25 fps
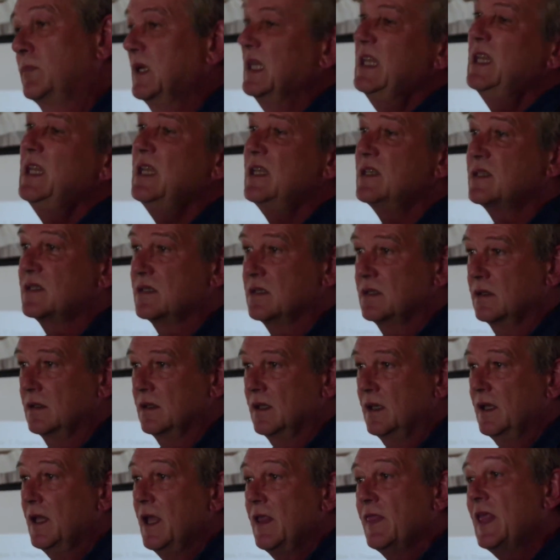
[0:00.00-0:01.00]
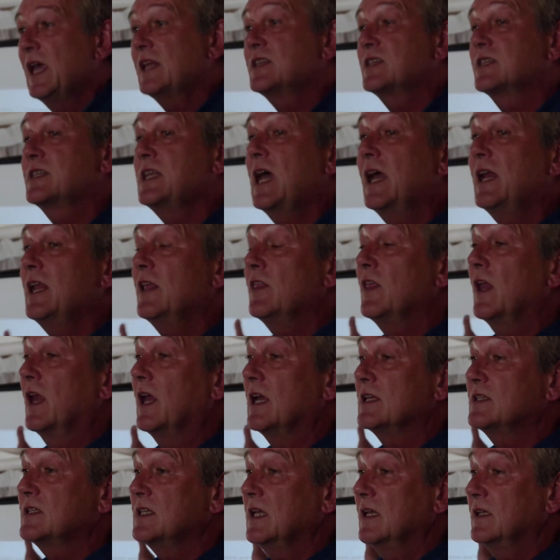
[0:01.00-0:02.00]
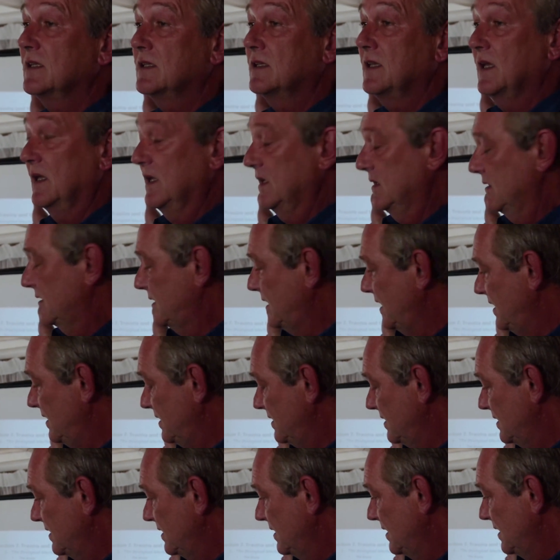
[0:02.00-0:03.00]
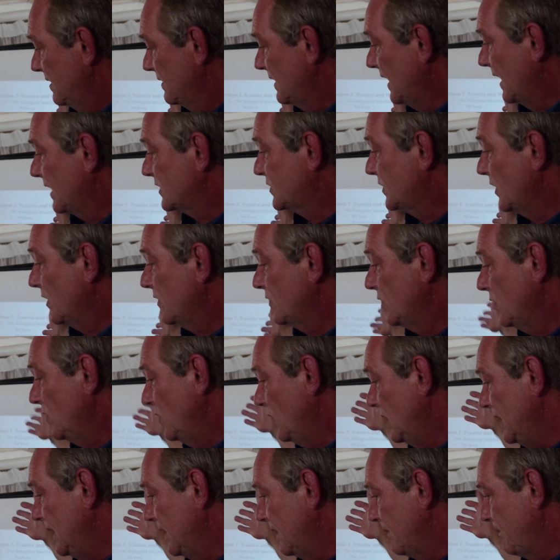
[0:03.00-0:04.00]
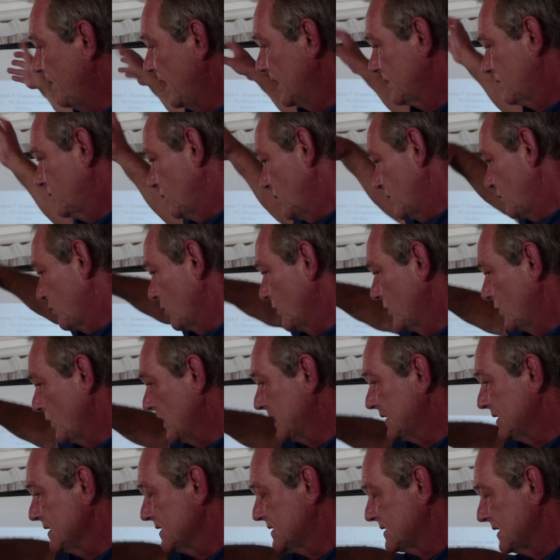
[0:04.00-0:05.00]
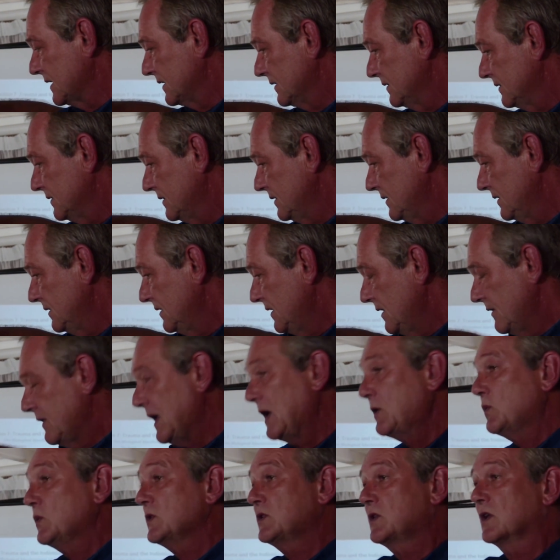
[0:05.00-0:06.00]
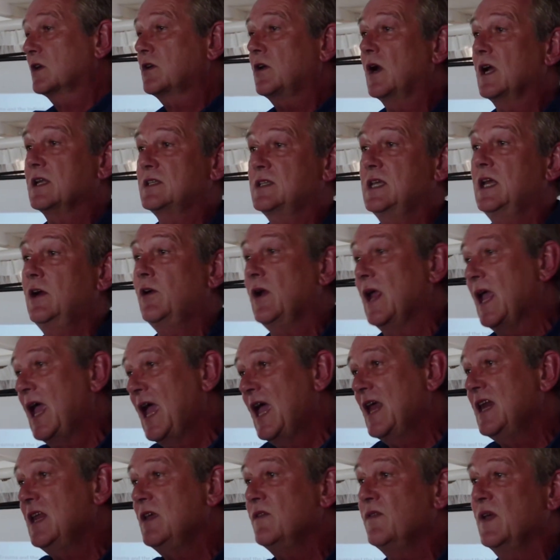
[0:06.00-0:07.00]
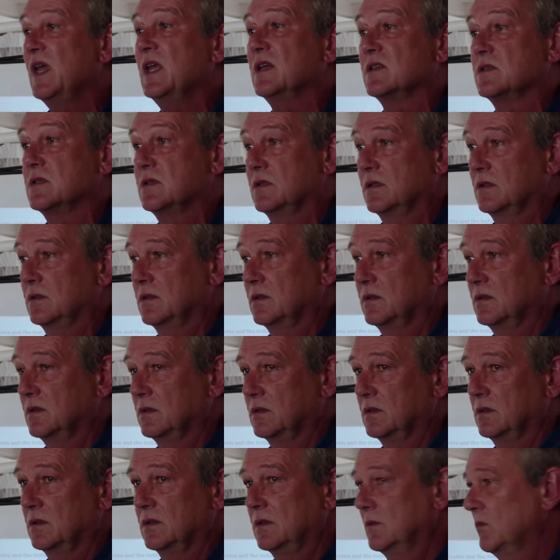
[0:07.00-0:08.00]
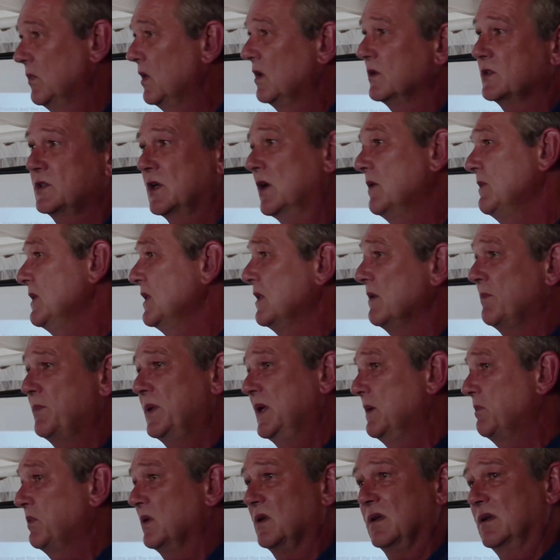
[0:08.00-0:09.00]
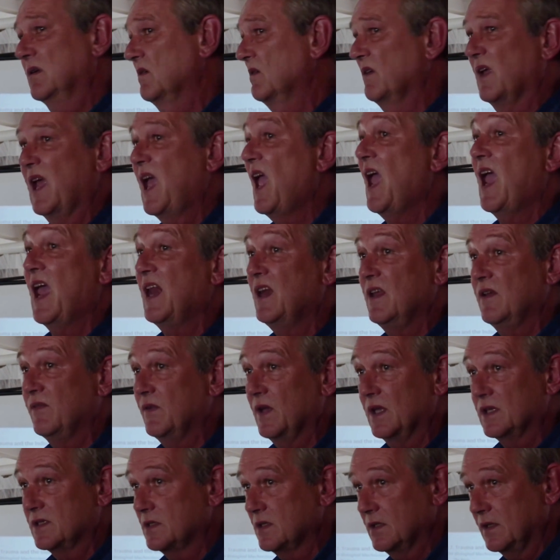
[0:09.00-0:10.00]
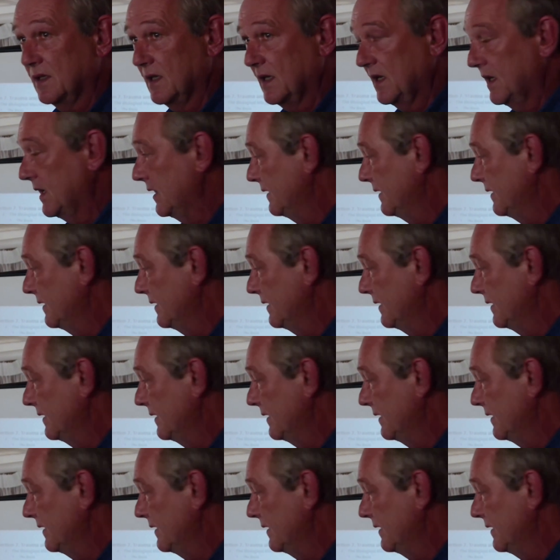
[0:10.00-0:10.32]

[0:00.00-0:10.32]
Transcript: please. That study that I sent there, okay, that I showed earlier about with, with witnessing, that was the criteria, an event. Well, show me the people of an event in their